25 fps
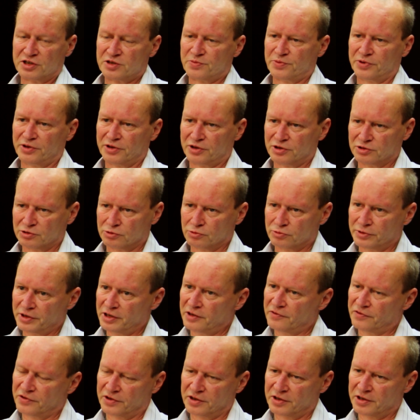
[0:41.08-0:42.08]
speaker or
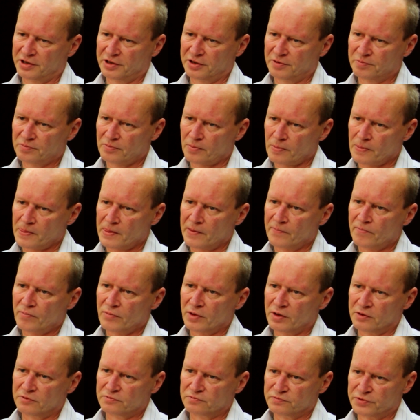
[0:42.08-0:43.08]
even a
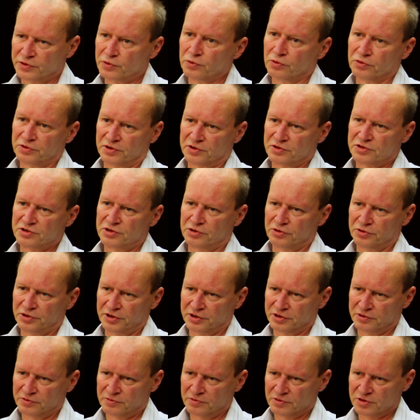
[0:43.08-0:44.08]
recording
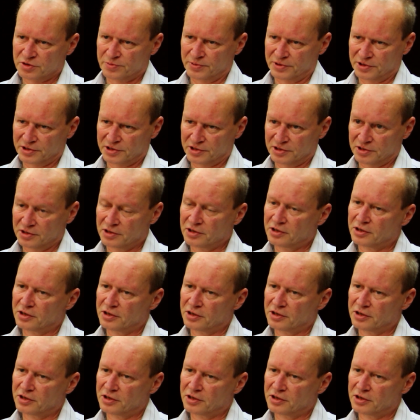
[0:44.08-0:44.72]
studio speaker.